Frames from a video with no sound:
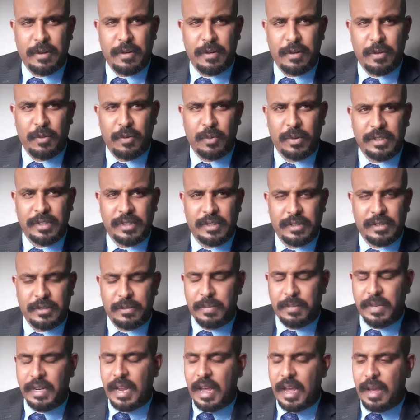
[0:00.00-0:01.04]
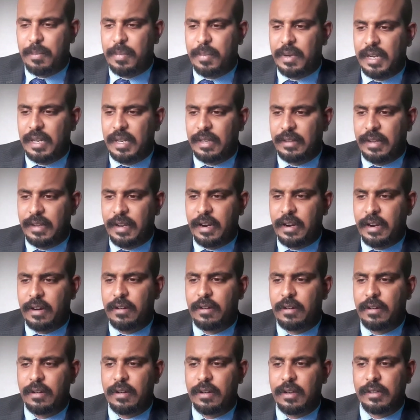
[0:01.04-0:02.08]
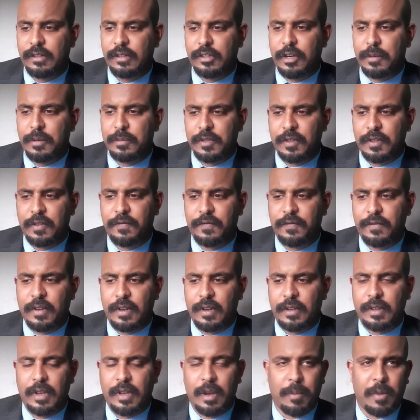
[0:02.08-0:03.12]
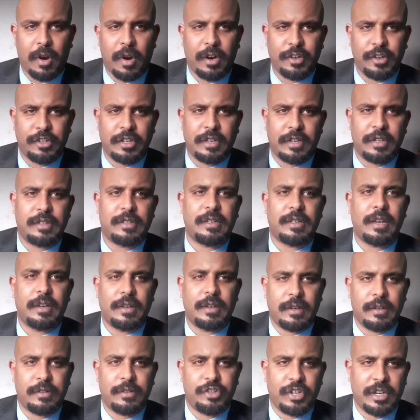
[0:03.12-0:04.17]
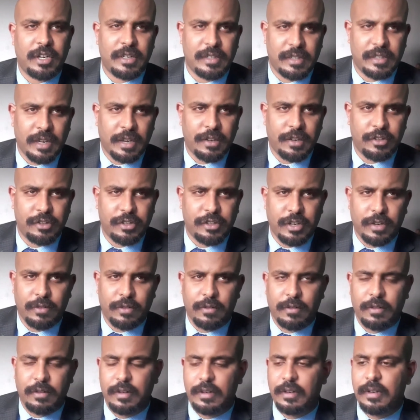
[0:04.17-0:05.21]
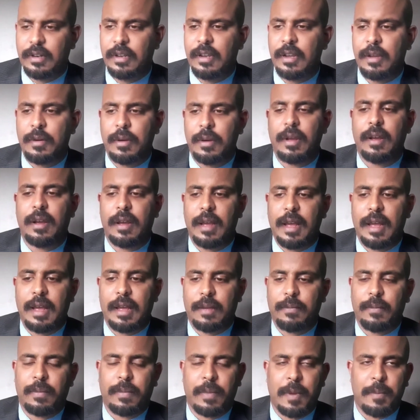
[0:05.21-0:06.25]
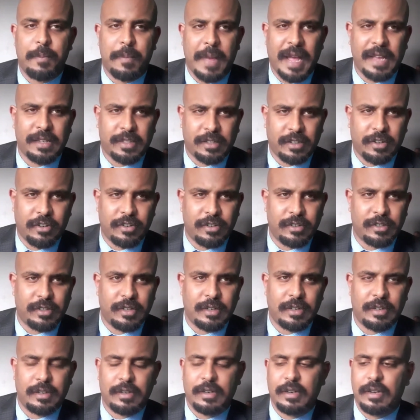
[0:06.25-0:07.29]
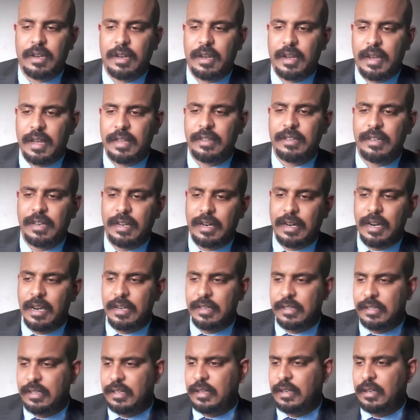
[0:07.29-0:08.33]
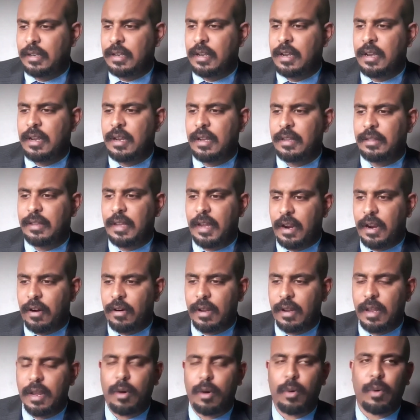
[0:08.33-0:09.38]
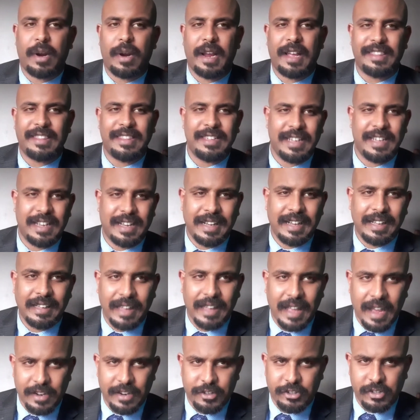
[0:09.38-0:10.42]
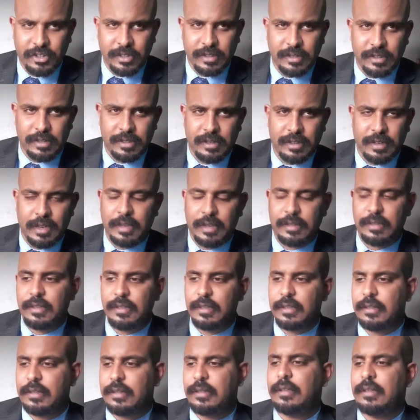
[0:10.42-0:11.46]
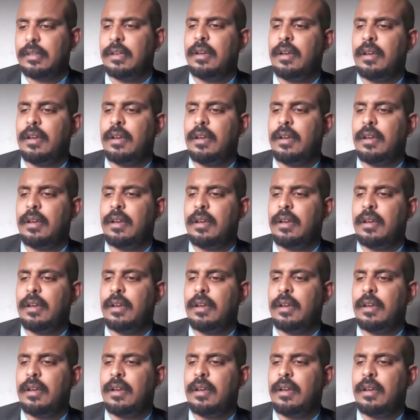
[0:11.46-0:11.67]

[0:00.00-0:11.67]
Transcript: what's been happening there in terms of the Amhara genocide and genocide in general, and massacres and ethnic cleansing in the area, or ethnic clashes, as is